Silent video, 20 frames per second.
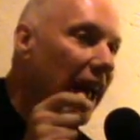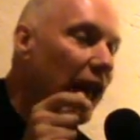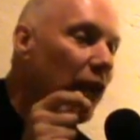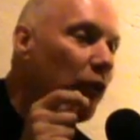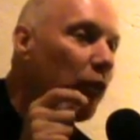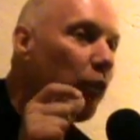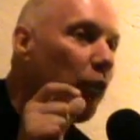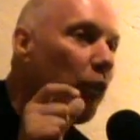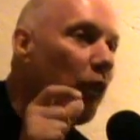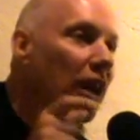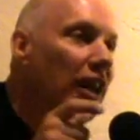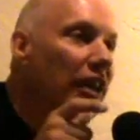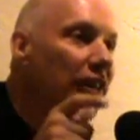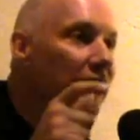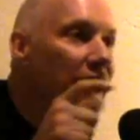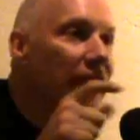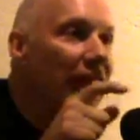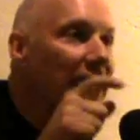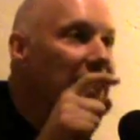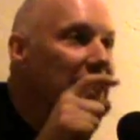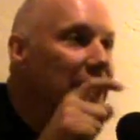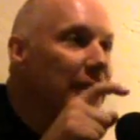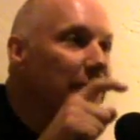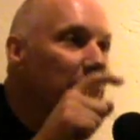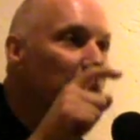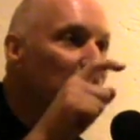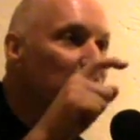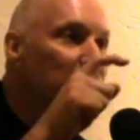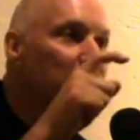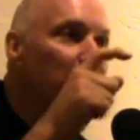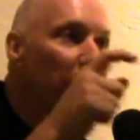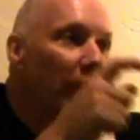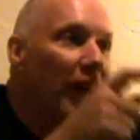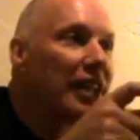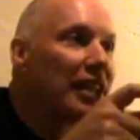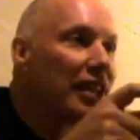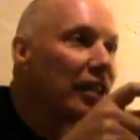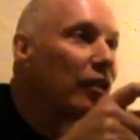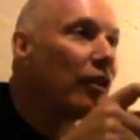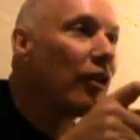And what if that's the most
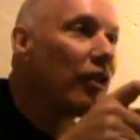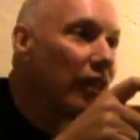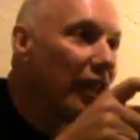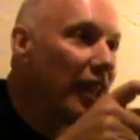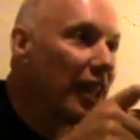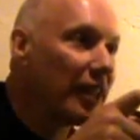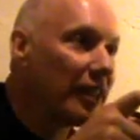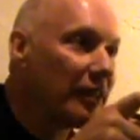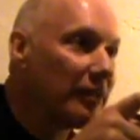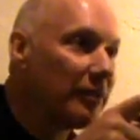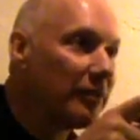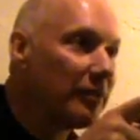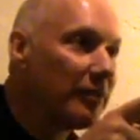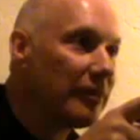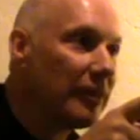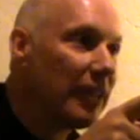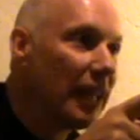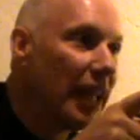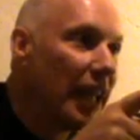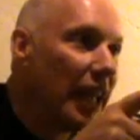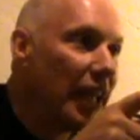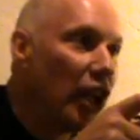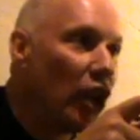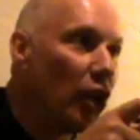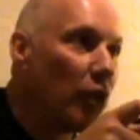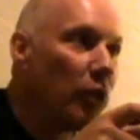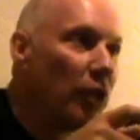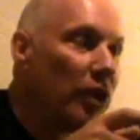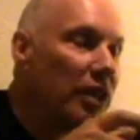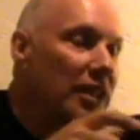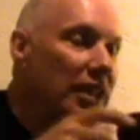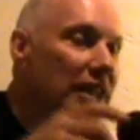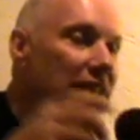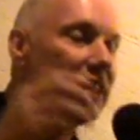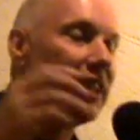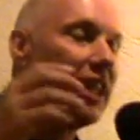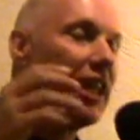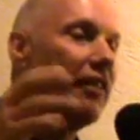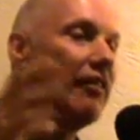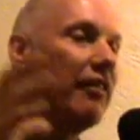practical thing? In other words,
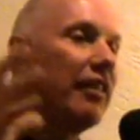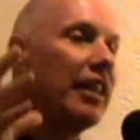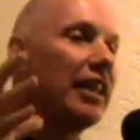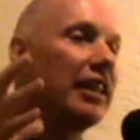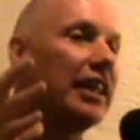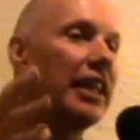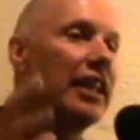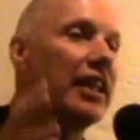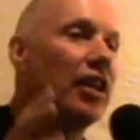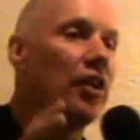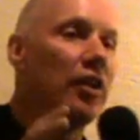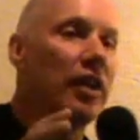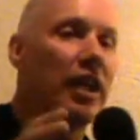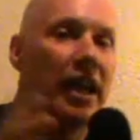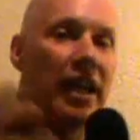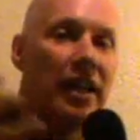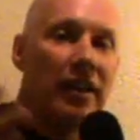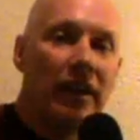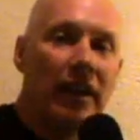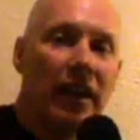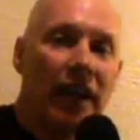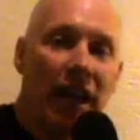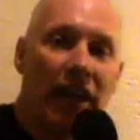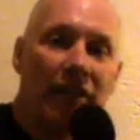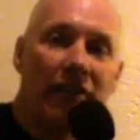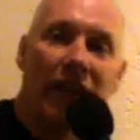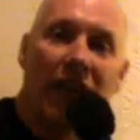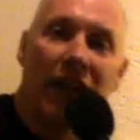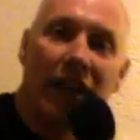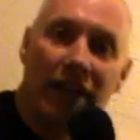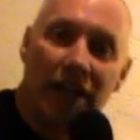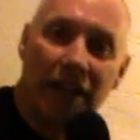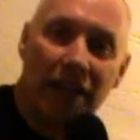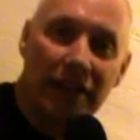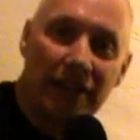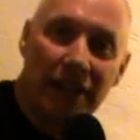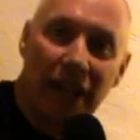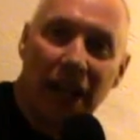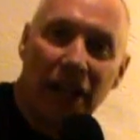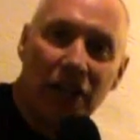instead of thinking, okay, I've got a
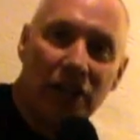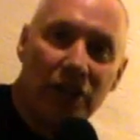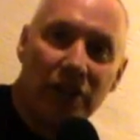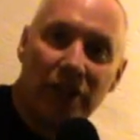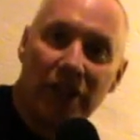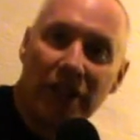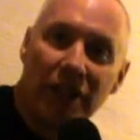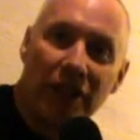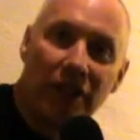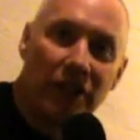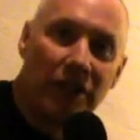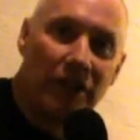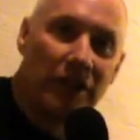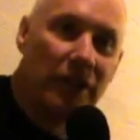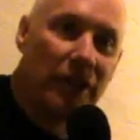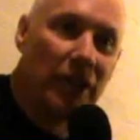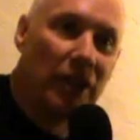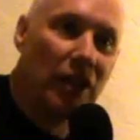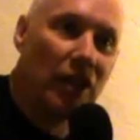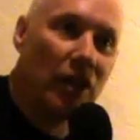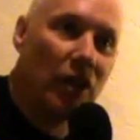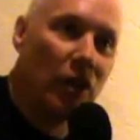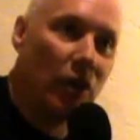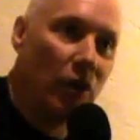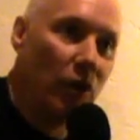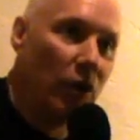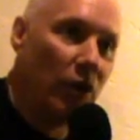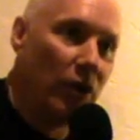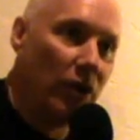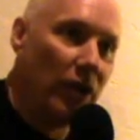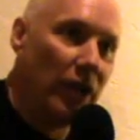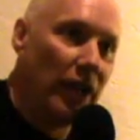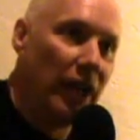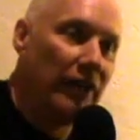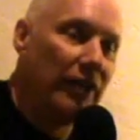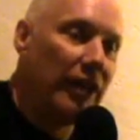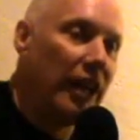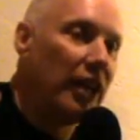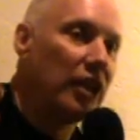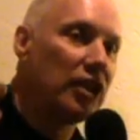doctor here, or
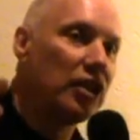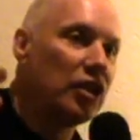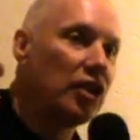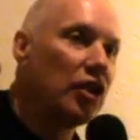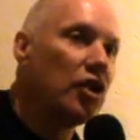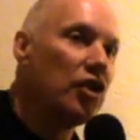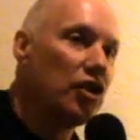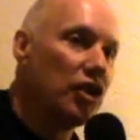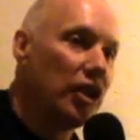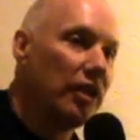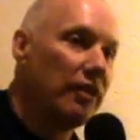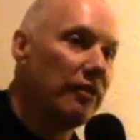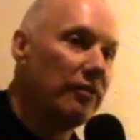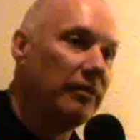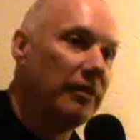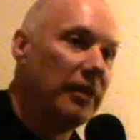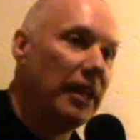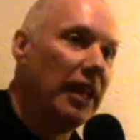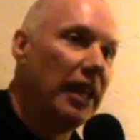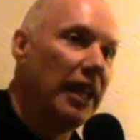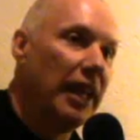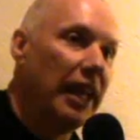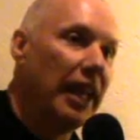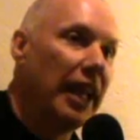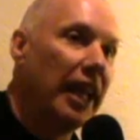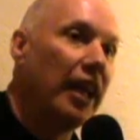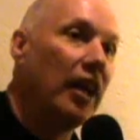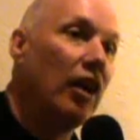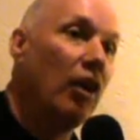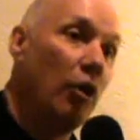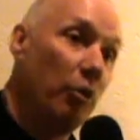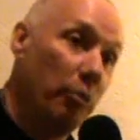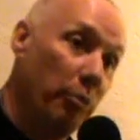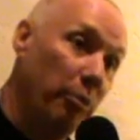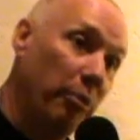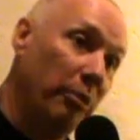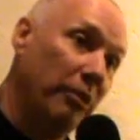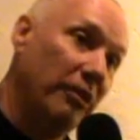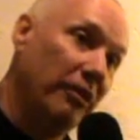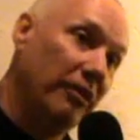I've got a surgeon, and I hope
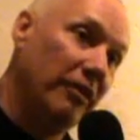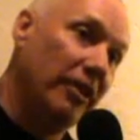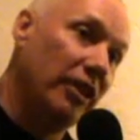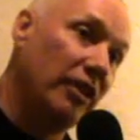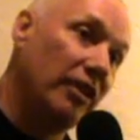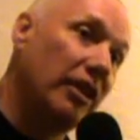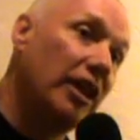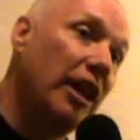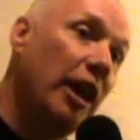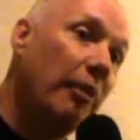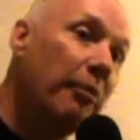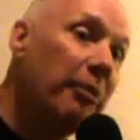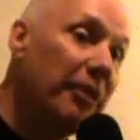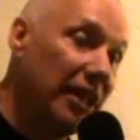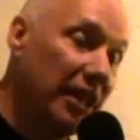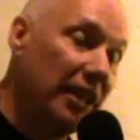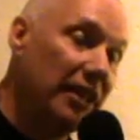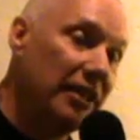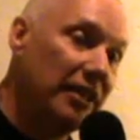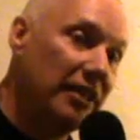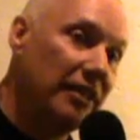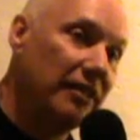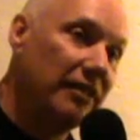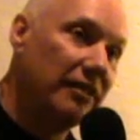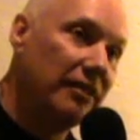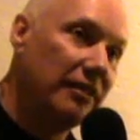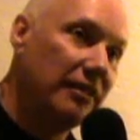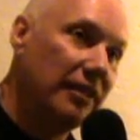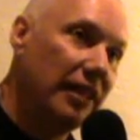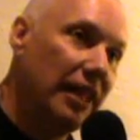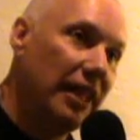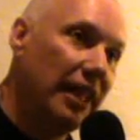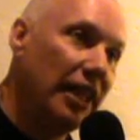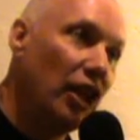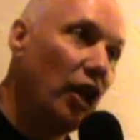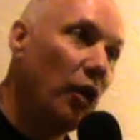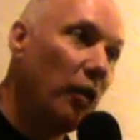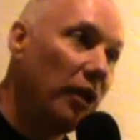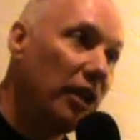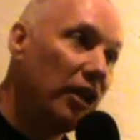they're competent and they
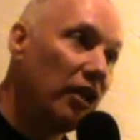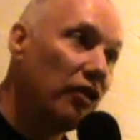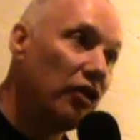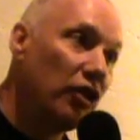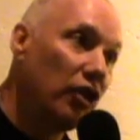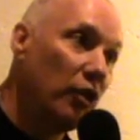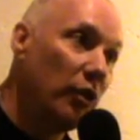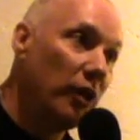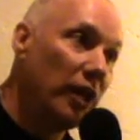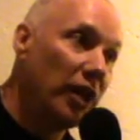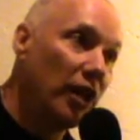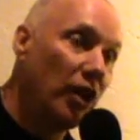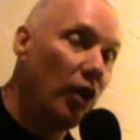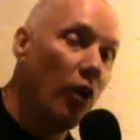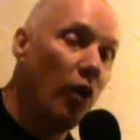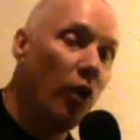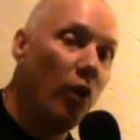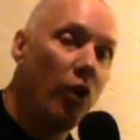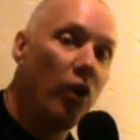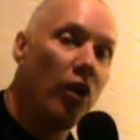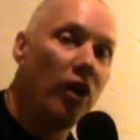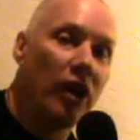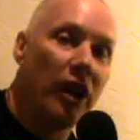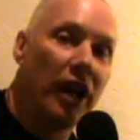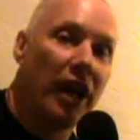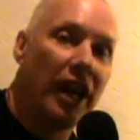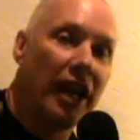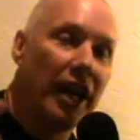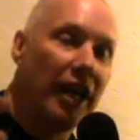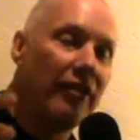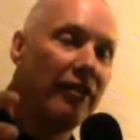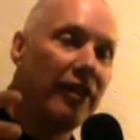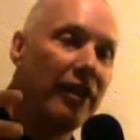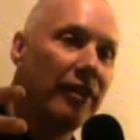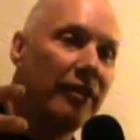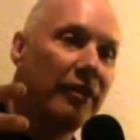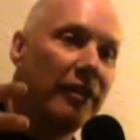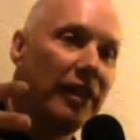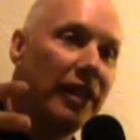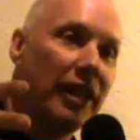know what they're doing, or I have
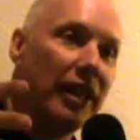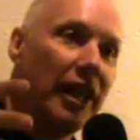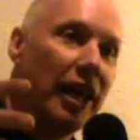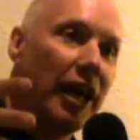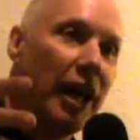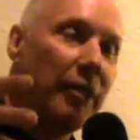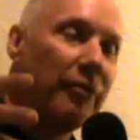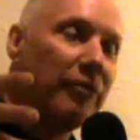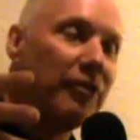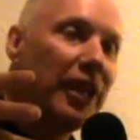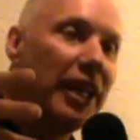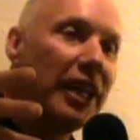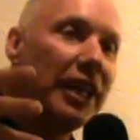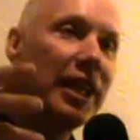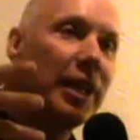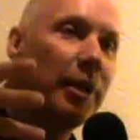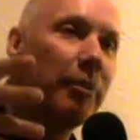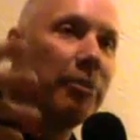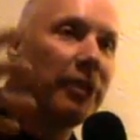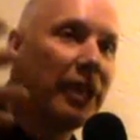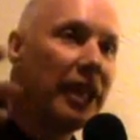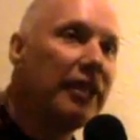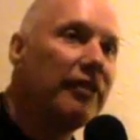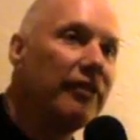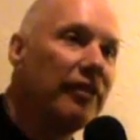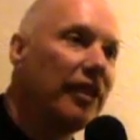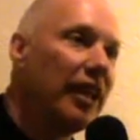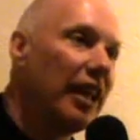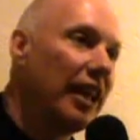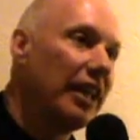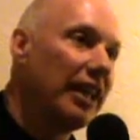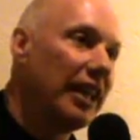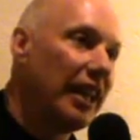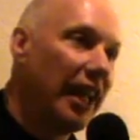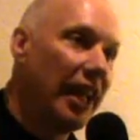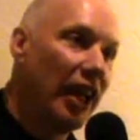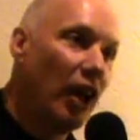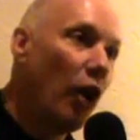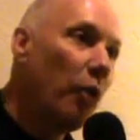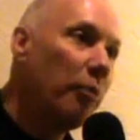a, I'm taking a plane flight and
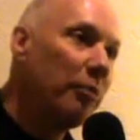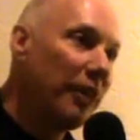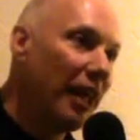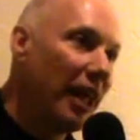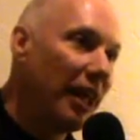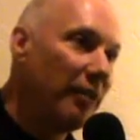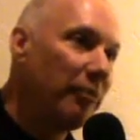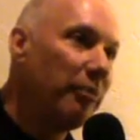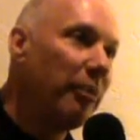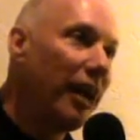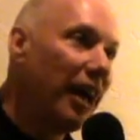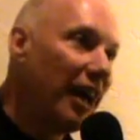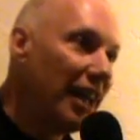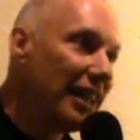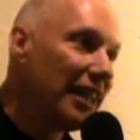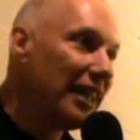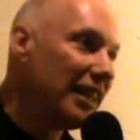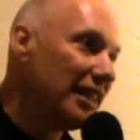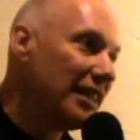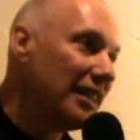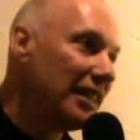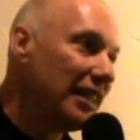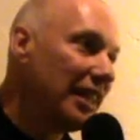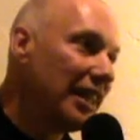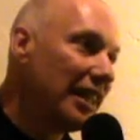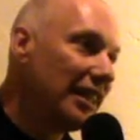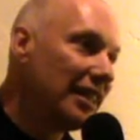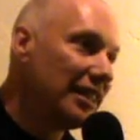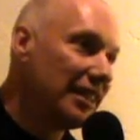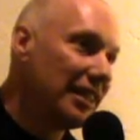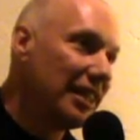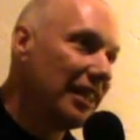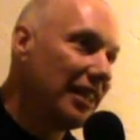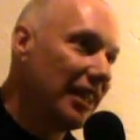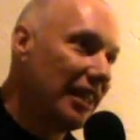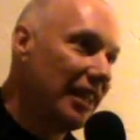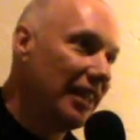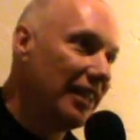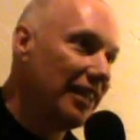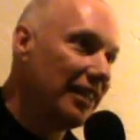I hope that pilot is,
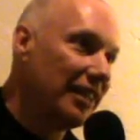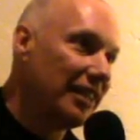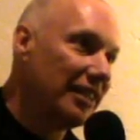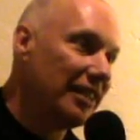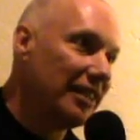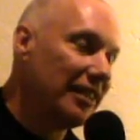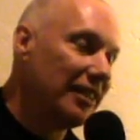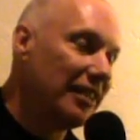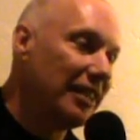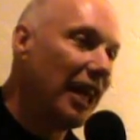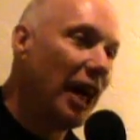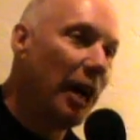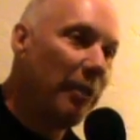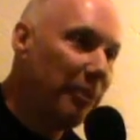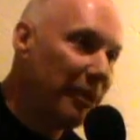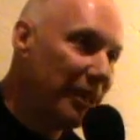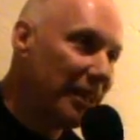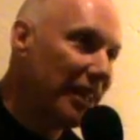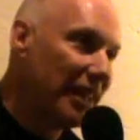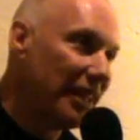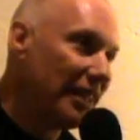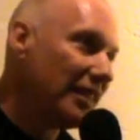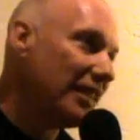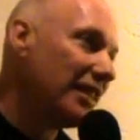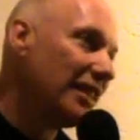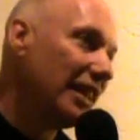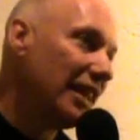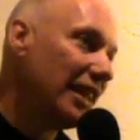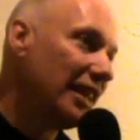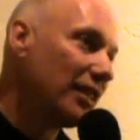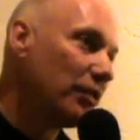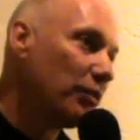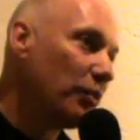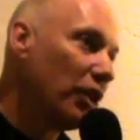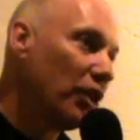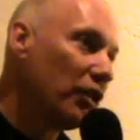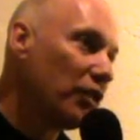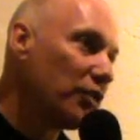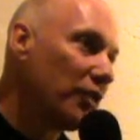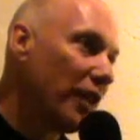is competent, is
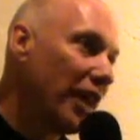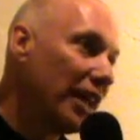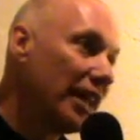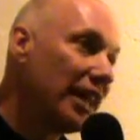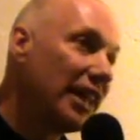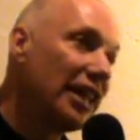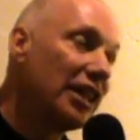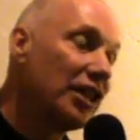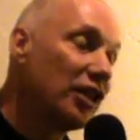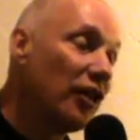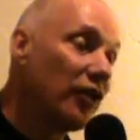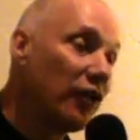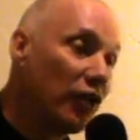well trained, and is